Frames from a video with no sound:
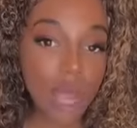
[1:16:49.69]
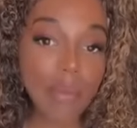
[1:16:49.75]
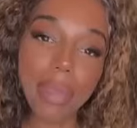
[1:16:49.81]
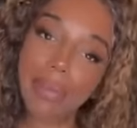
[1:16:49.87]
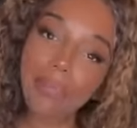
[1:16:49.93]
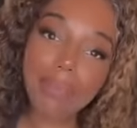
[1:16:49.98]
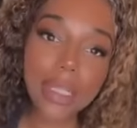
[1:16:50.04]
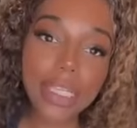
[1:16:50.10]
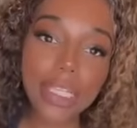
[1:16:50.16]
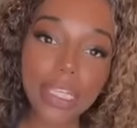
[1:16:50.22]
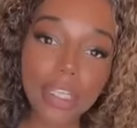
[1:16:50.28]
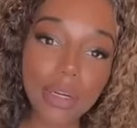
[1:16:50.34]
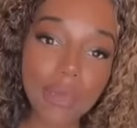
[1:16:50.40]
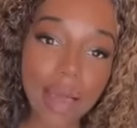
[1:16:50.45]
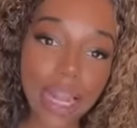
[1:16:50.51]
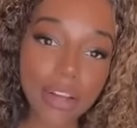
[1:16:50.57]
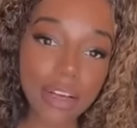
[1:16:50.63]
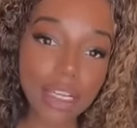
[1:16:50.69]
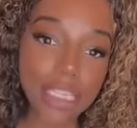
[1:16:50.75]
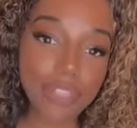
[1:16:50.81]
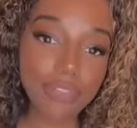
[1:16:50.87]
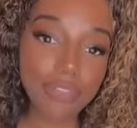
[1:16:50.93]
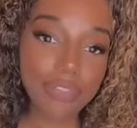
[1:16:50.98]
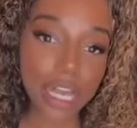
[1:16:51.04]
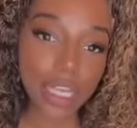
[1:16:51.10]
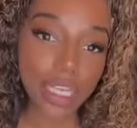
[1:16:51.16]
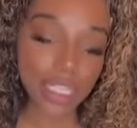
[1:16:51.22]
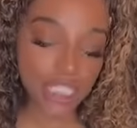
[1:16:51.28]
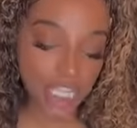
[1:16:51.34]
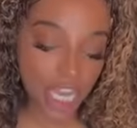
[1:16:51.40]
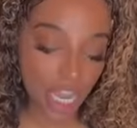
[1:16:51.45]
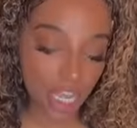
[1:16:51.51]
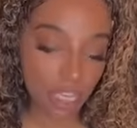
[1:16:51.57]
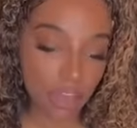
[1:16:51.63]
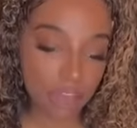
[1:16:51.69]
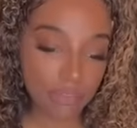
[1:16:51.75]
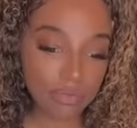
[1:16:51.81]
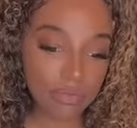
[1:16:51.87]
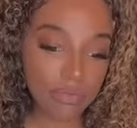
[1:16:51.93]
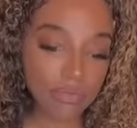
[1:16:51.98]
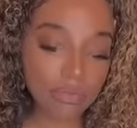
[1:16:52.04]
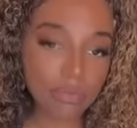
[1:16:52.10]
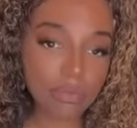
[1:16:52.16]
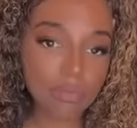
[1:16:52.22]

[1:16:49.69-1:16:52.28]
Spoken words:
Don't be bullying nobody on this fucking chat.